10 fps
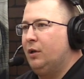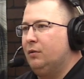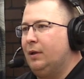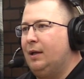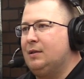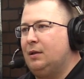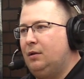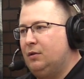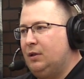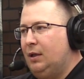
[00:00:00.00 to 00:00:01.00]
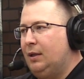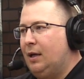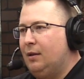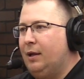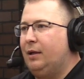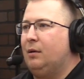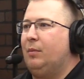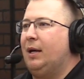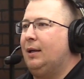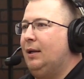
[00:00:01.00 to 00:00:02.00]
on the lens, and you're seeing that light come
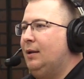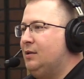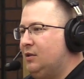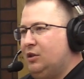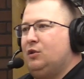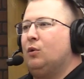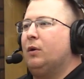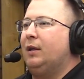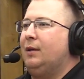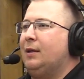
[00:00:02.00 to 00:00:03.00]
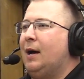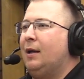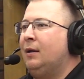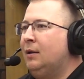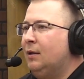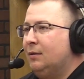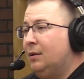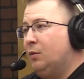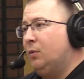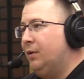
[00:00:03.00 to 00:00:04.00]
back in, and it's distorting the dot. The
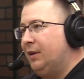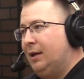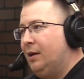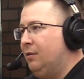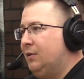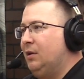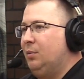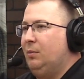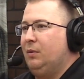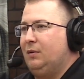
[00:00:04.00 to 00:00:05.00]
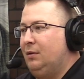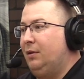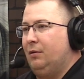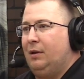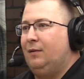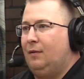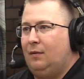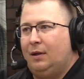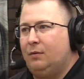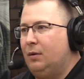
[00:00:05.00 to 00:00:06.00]
number mm-hmm. one thing I always tell people is clean your lenses.
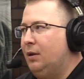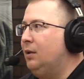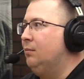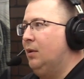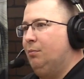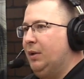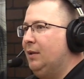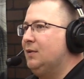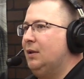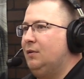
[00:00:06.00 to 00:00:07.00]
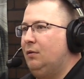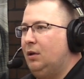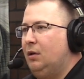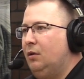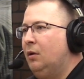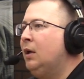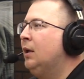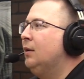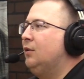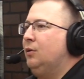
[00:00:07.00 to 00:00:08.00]
That's one of the, the biggest things you can do
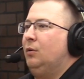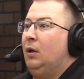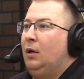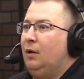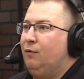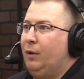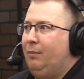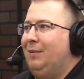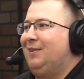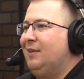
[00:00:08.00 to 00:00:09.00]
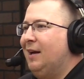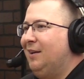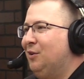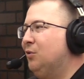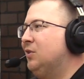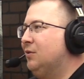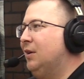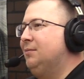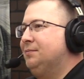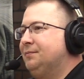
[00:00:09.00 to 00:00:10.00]
to avoid misdiagnosis, right?